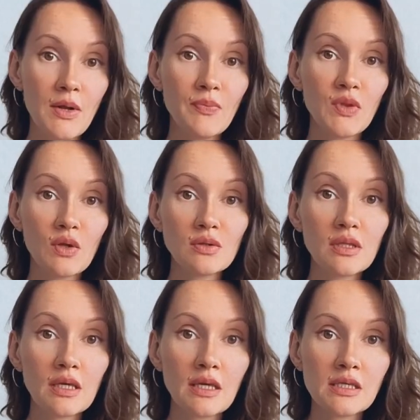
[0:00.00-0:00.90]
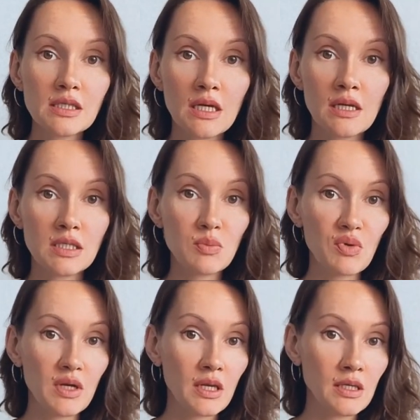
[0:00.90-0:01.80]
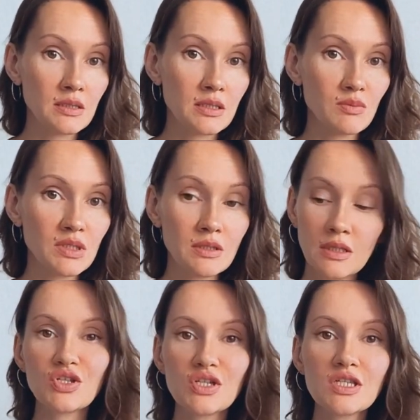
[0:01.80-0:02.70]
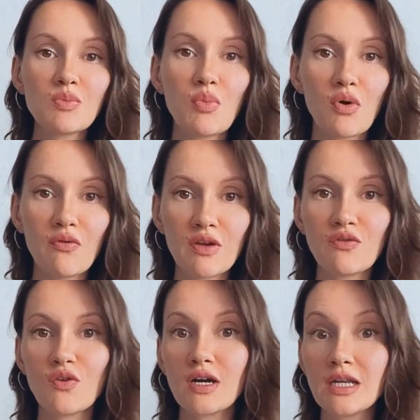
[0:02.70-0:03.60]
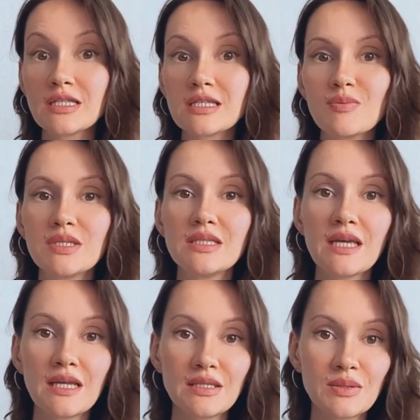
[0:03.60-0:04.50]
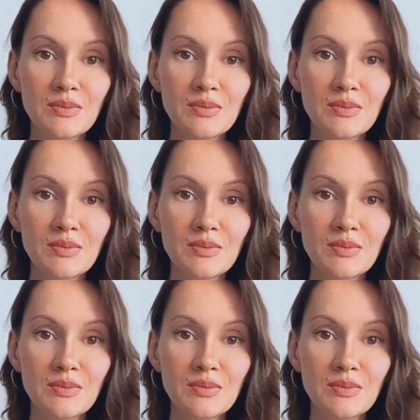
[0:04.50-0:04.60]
The only thing is that it's pretty intimate, just perfect for an intimate date.